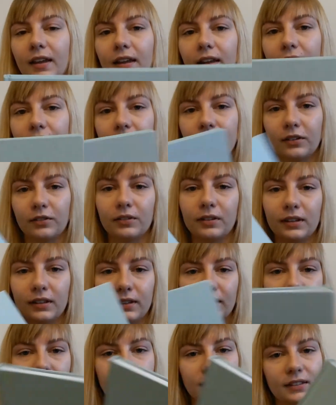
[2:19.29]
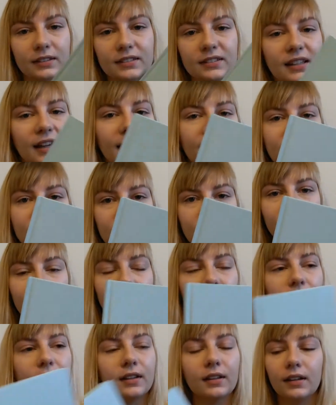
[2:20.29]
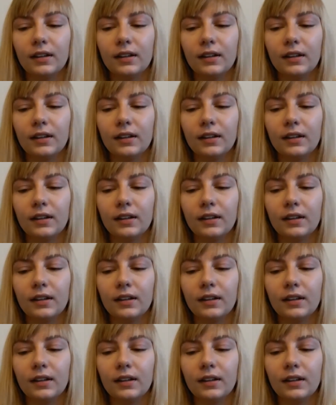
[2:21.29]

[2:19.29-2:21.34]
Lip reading: and I really liked the size of it.